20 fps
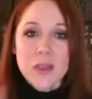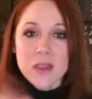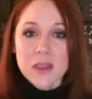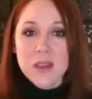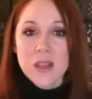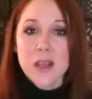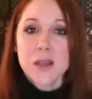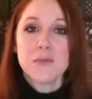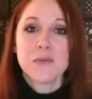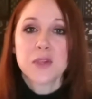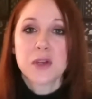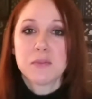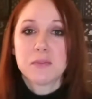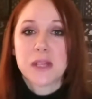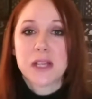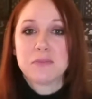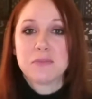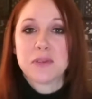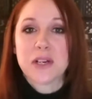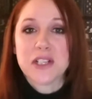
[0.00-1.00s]
I have low
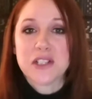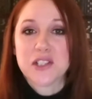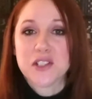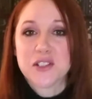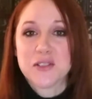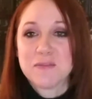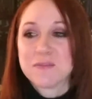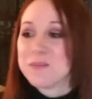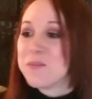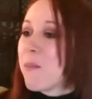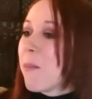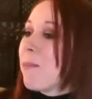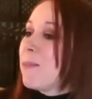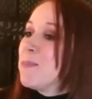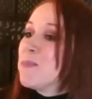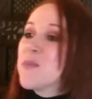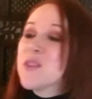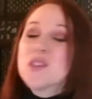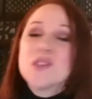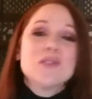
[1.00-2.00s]
blood pressure.
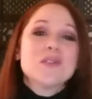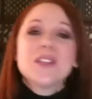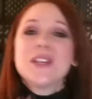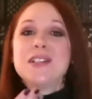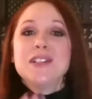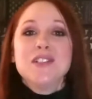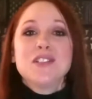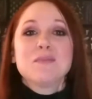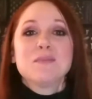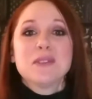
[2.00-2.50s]
So that is